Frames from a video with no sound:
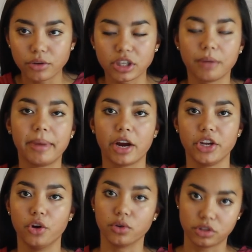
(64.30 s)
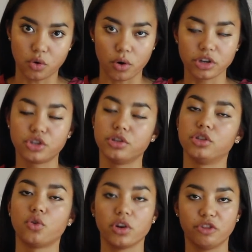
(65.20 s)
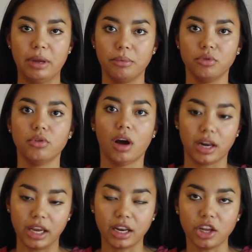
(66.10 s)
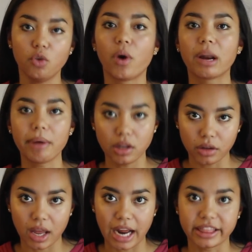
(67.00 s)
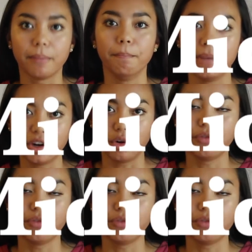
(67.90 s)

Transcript: to compare your scores to the scores of people who got in, you want to be looking at the middle